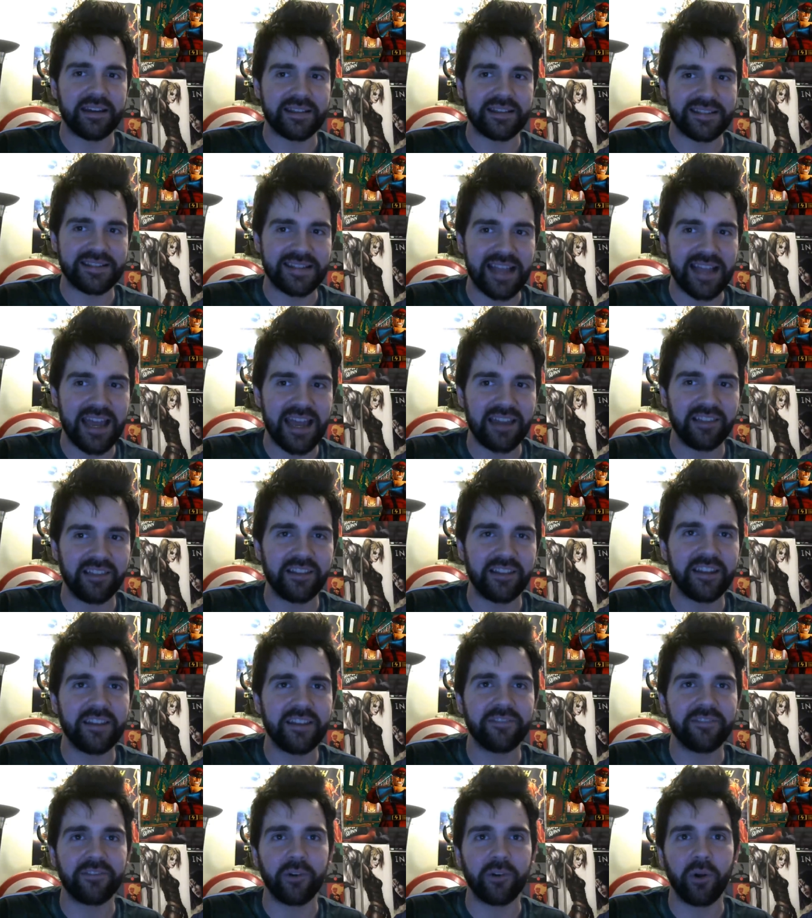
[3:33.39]

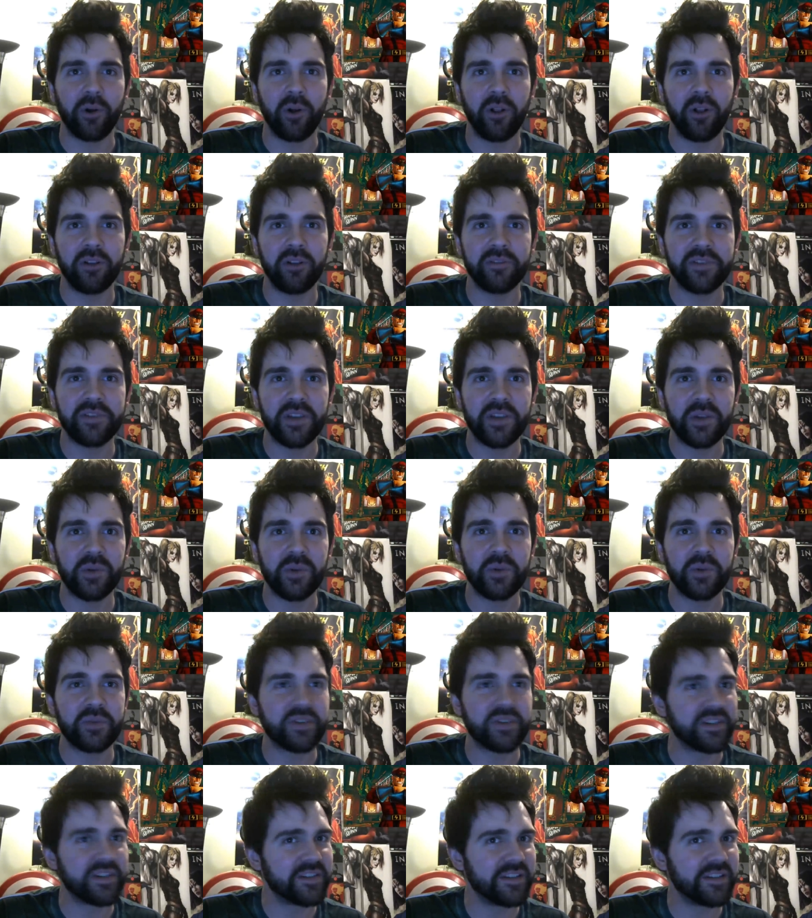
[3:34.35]
sadly for all of you,
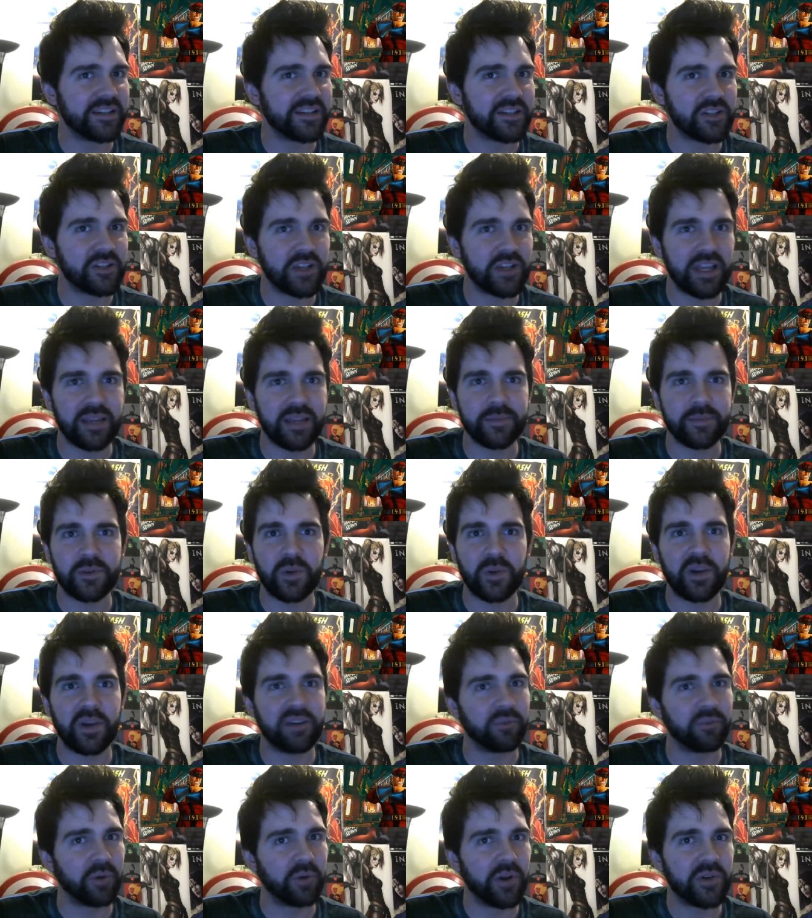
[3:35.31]
just like James, who
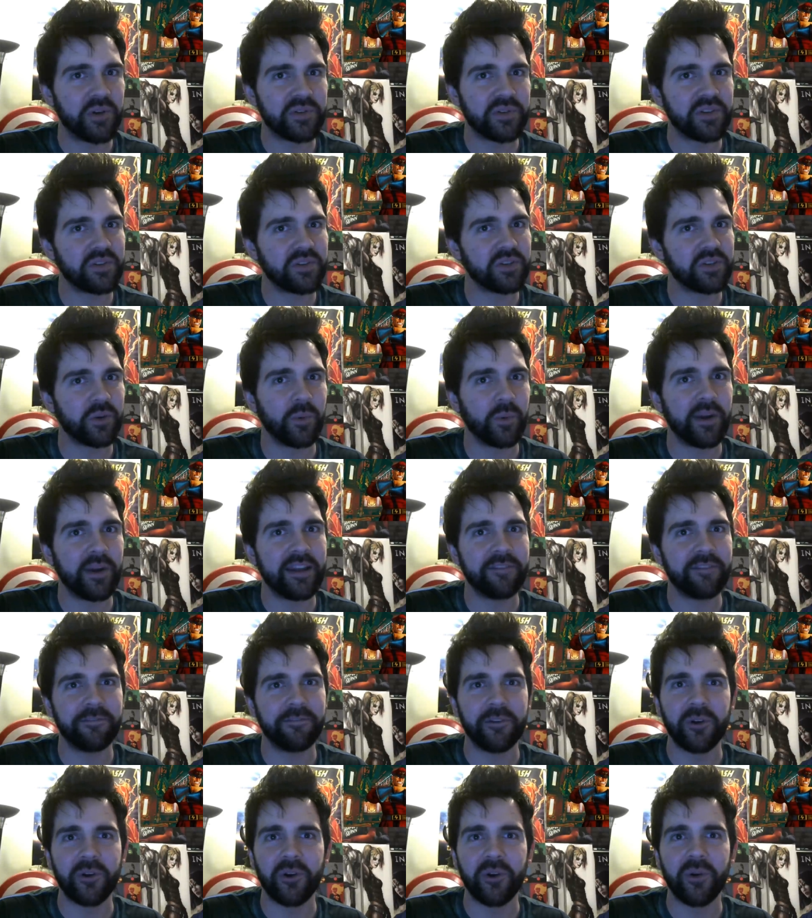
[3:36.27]
had Rose as your
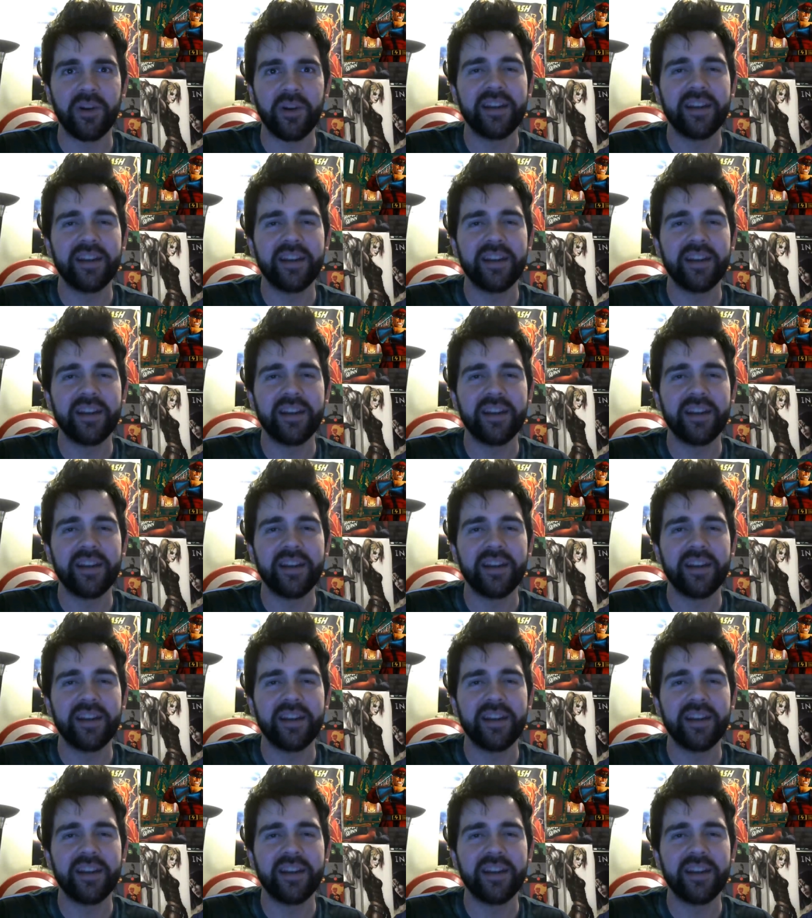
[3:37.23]
waifu,